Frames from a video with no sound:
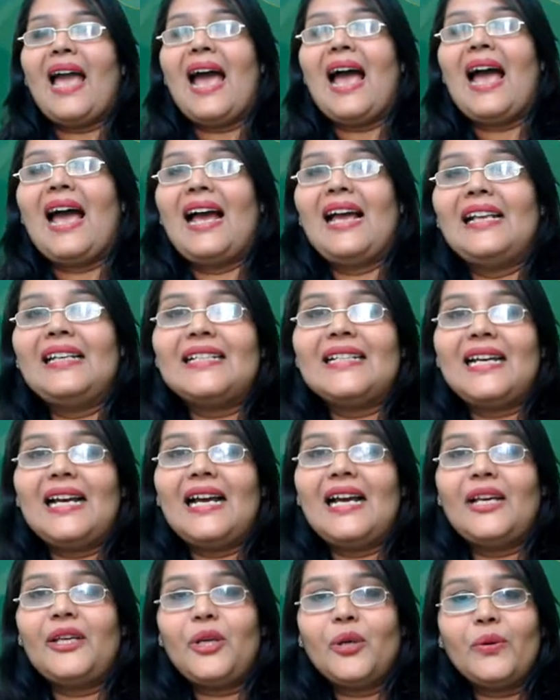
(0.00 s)
And
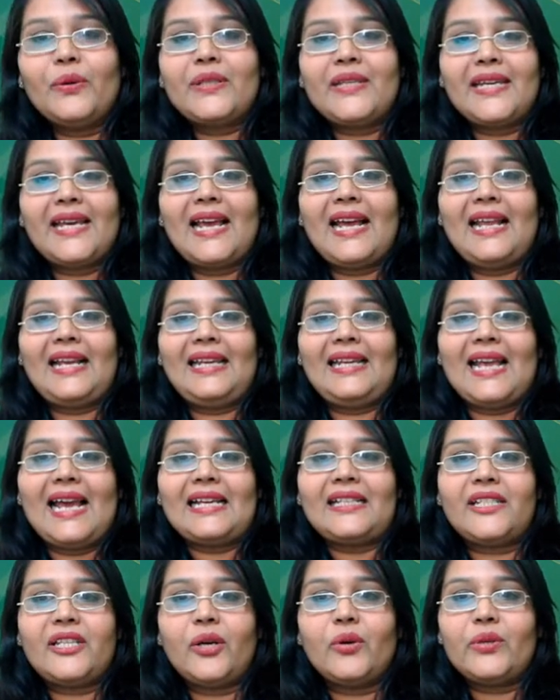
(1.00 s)
uh, U C L,
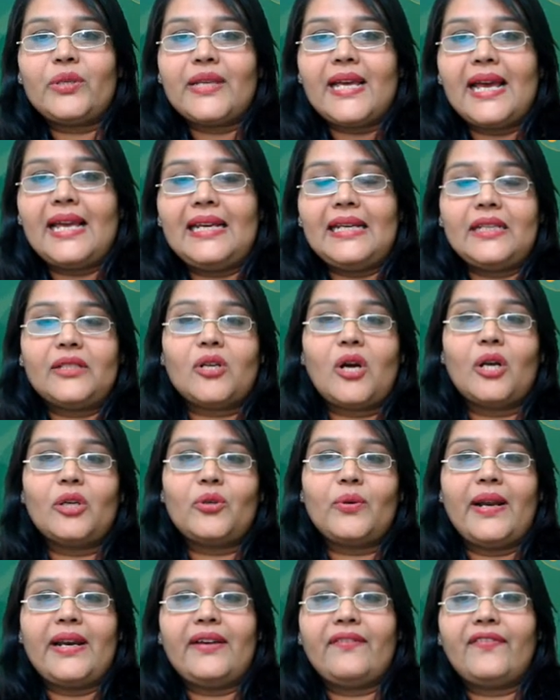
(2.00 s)
next U C L is
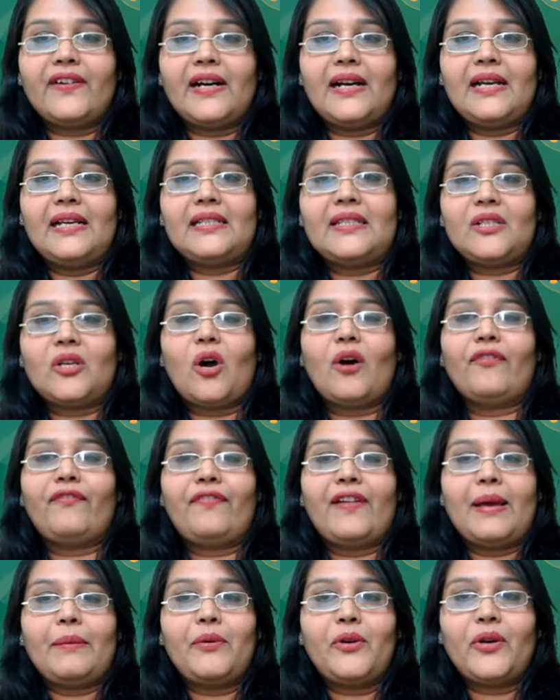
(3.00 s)
on twenty-first of
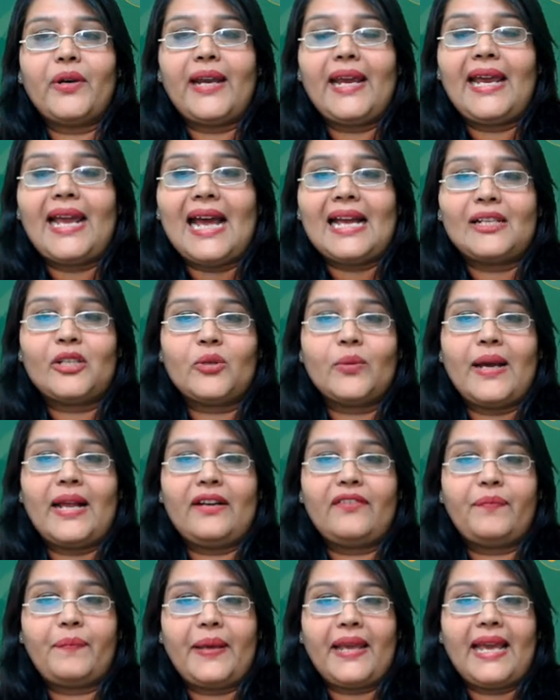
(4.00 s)
February at
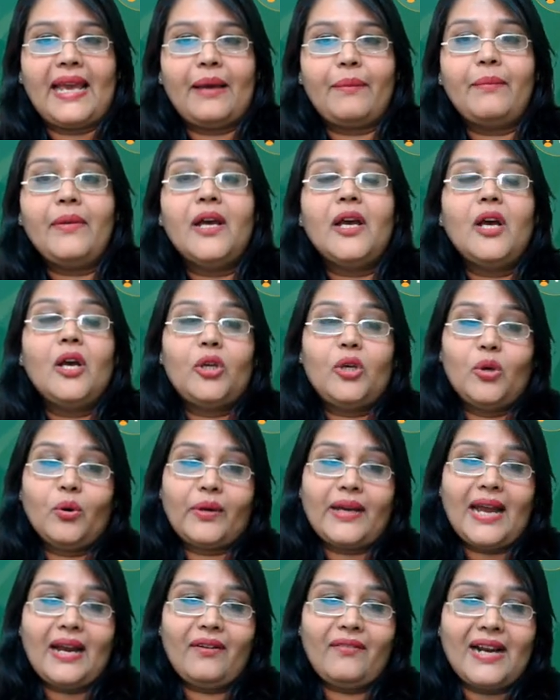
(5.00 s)
twelve p m
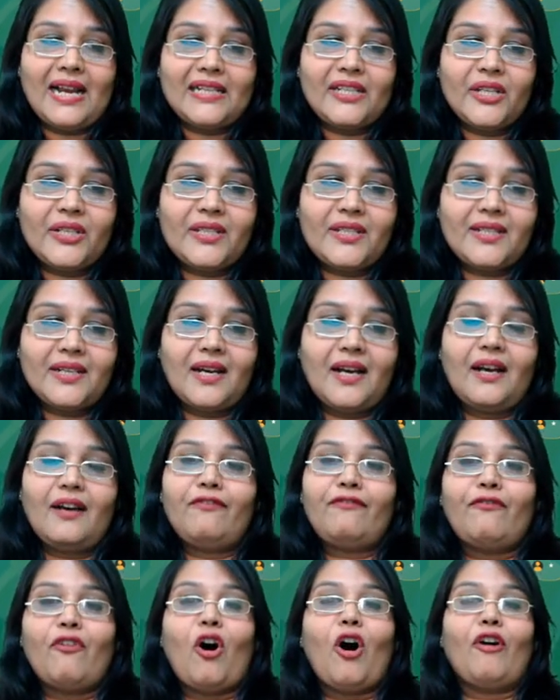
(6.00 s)
You can register
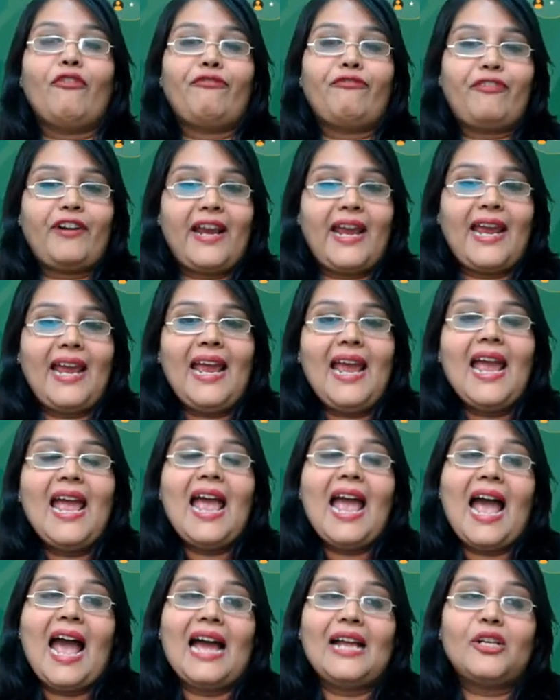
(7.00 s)
for free,
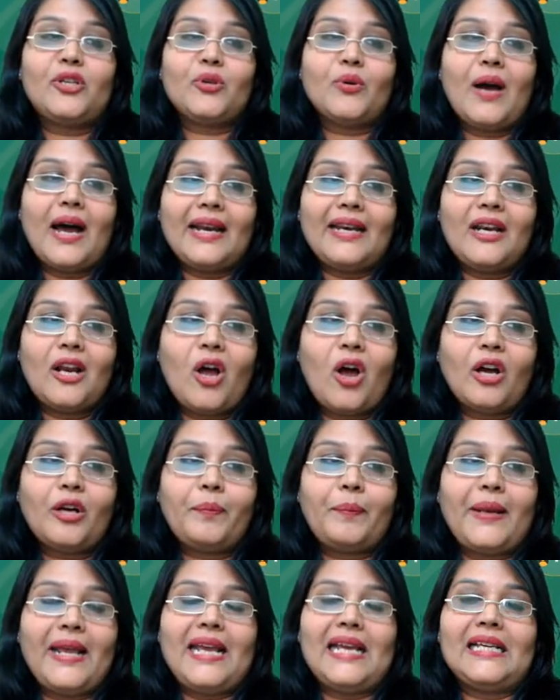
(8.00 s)
and to
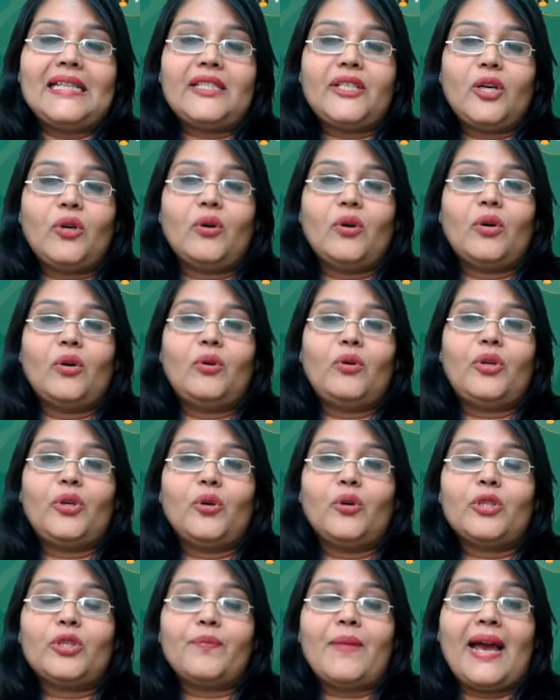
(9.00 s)
unlock, please you
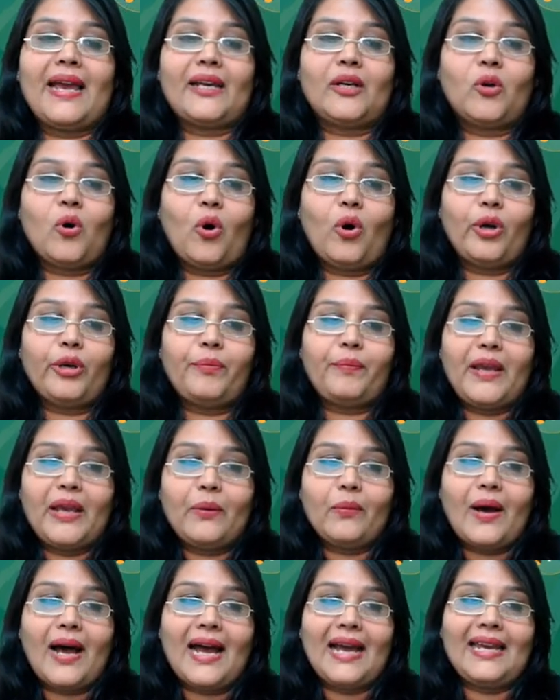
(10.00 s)
use my code
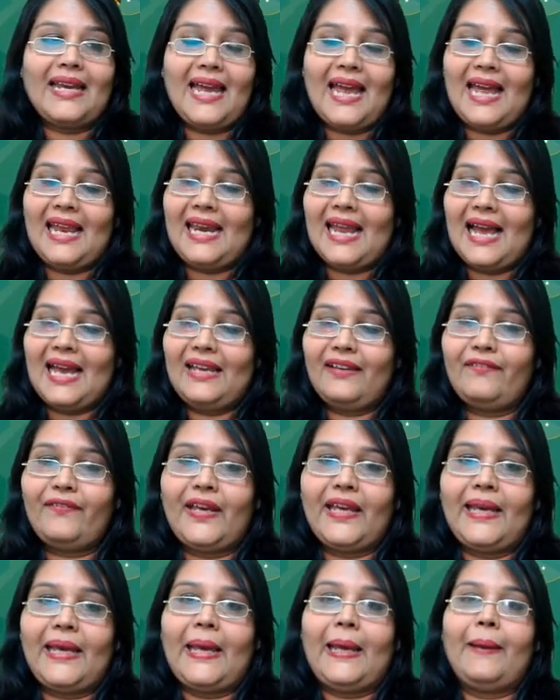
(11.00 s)
B Y
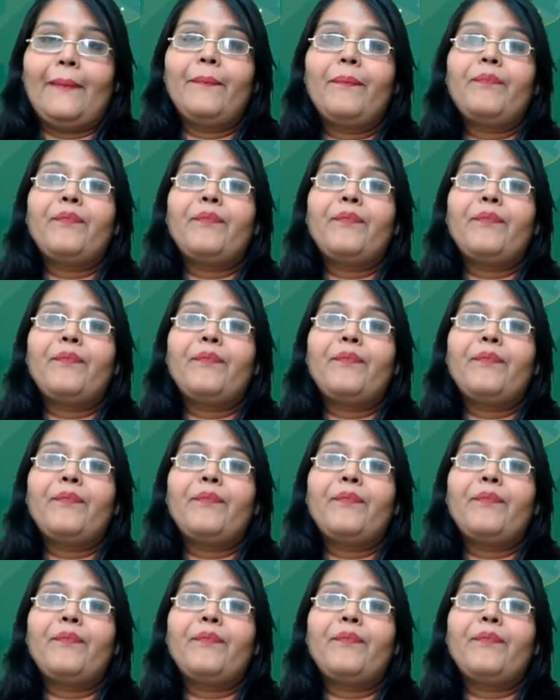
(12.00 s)
live.